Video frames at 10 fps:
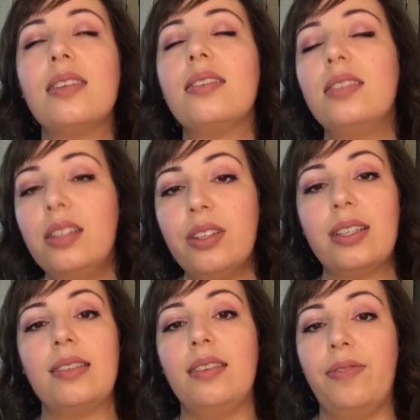
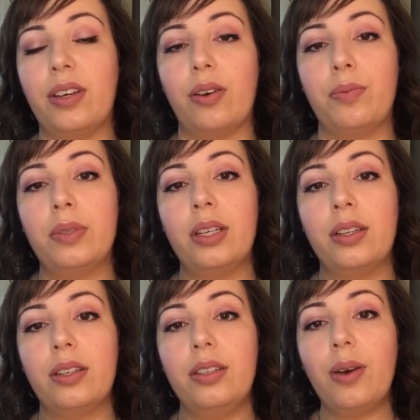"Seriously, Vicomte,
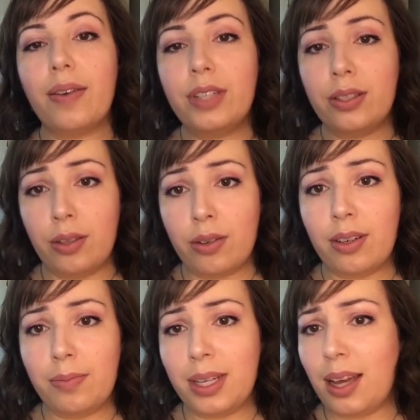you have
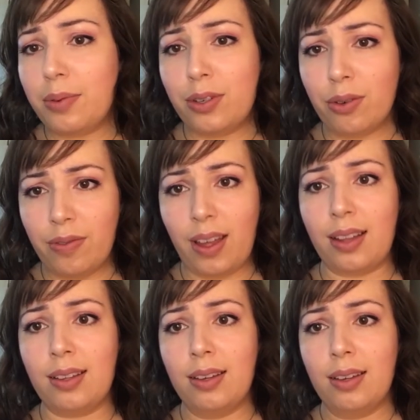deserted Madame de
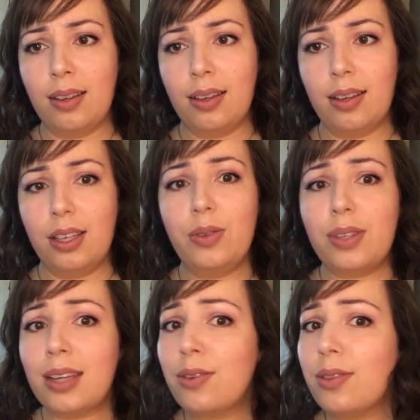Tourvel. You
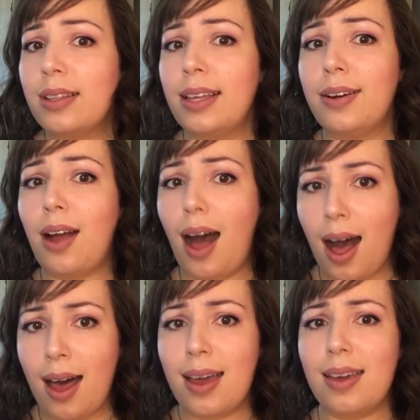sent her the letter
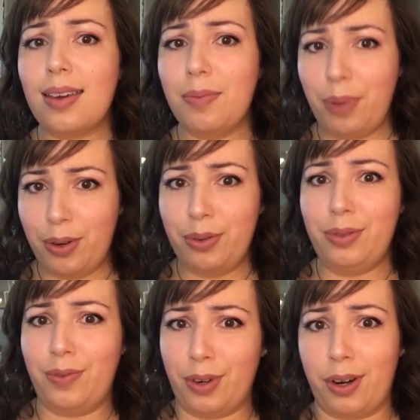I
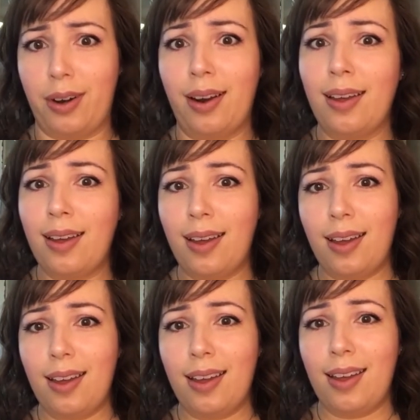composed for her.
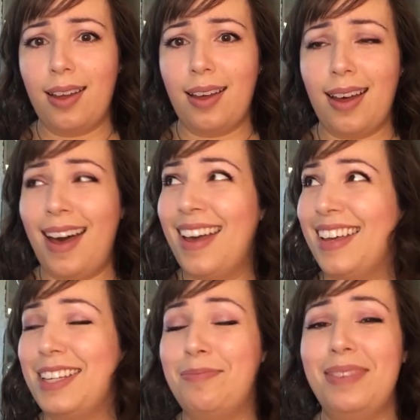I
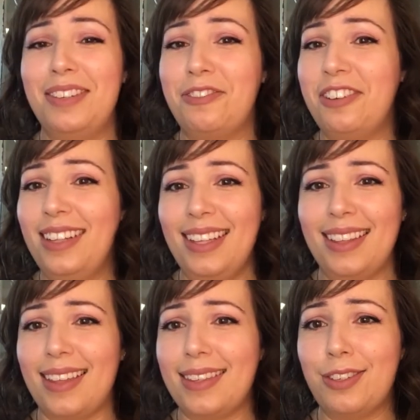admit freely
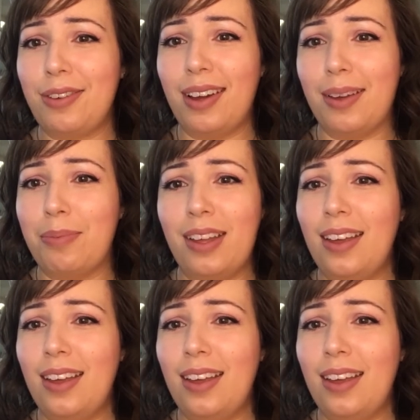that this triumph